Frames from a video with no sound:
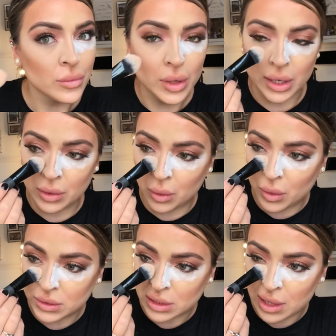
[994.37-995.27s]
And
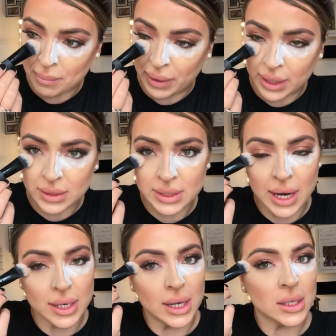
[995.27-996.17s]
also that baking
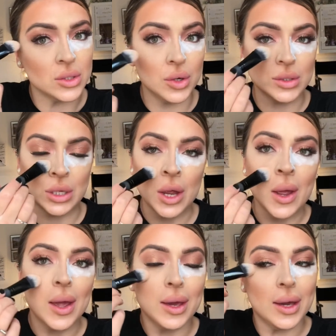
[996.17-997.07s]
technique does
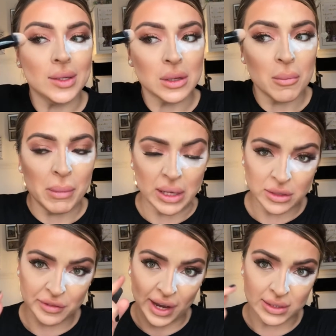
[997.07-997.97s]
is
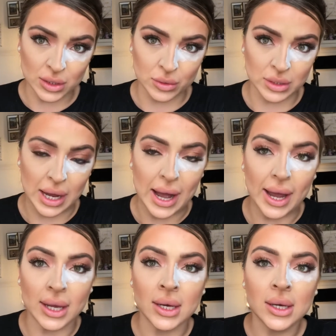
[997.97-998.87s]
mattifies the under eye,